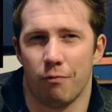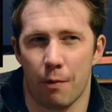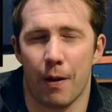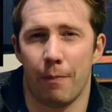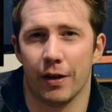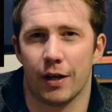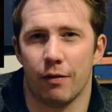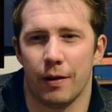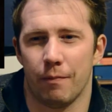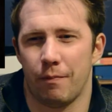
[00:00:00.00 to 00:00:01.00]
Republic
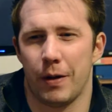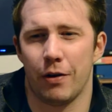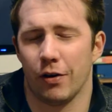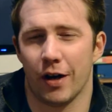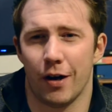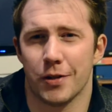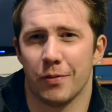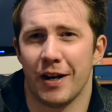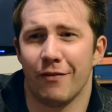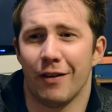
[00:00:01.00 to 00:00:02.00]
Imperial Guards or
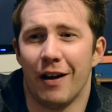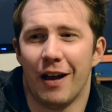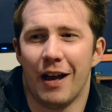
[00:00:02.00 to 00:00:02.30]
whatever.